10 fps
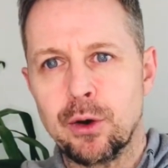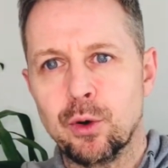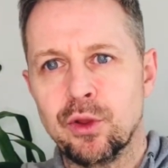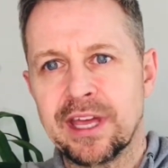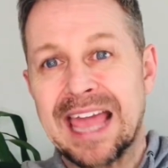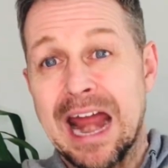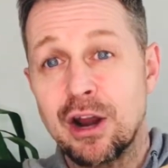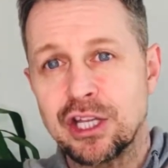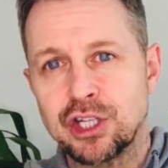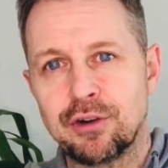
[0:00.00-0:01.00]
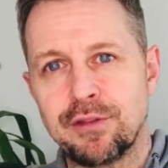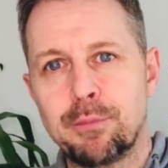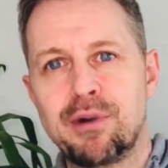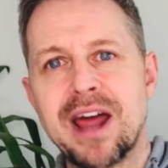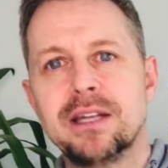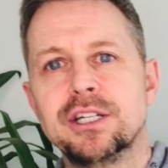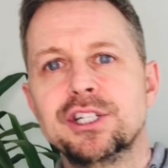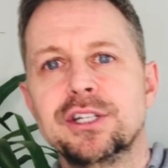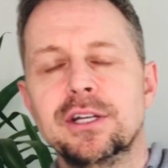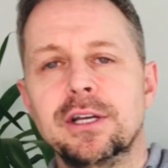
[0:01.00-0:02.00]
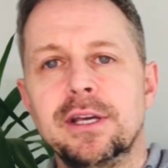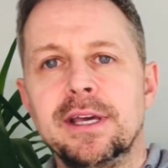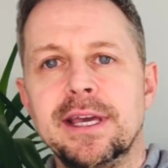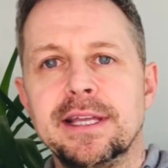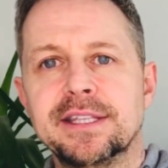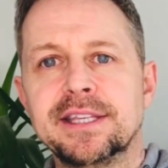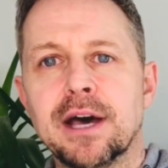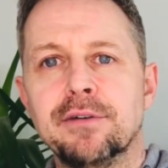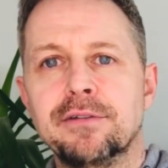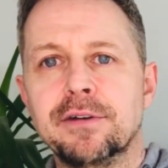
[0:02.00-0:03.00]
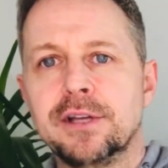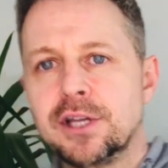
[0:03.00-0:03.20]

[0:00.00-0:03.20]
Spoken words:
or the character of the branch itself.